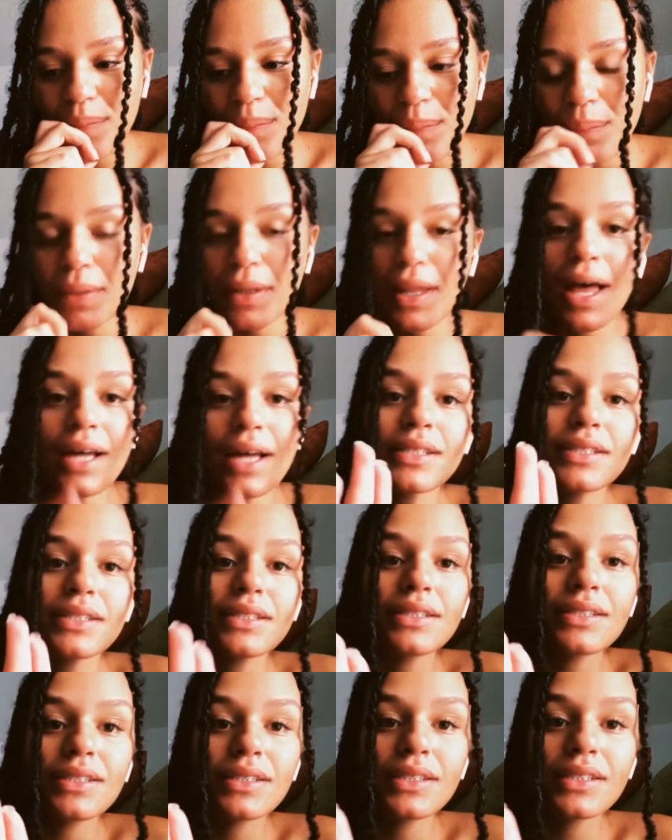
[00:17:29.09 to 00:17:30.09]

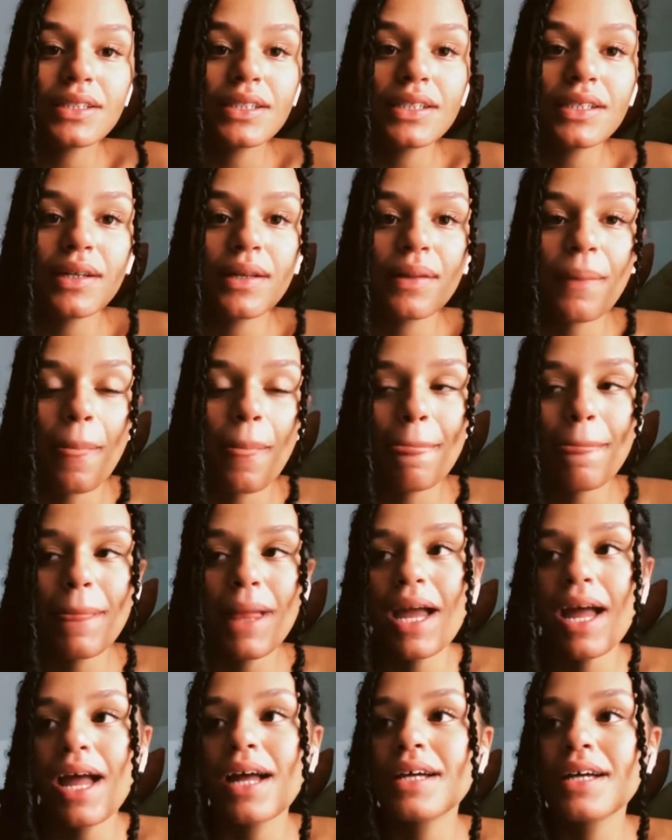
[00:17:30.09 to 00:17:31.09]
blessed
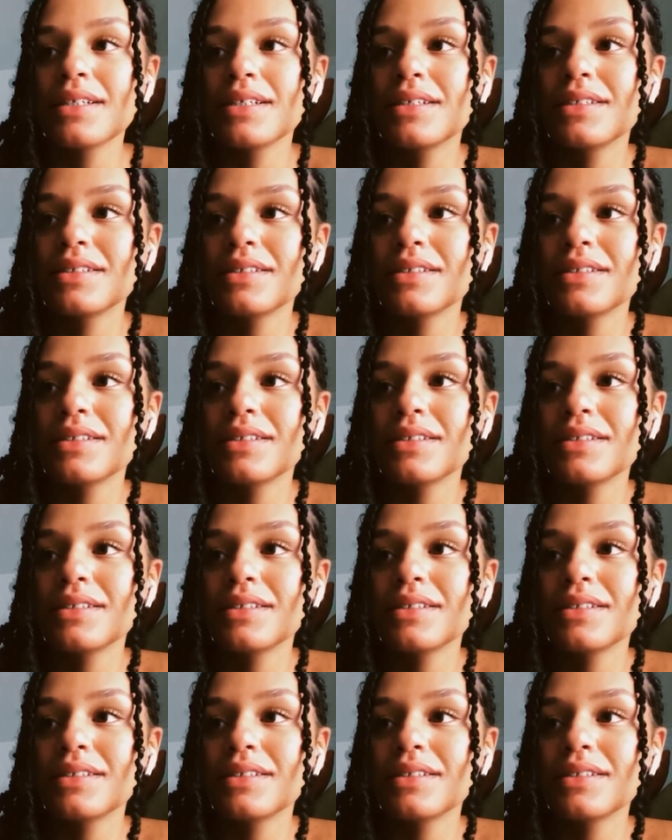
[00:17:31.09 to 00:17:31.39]
and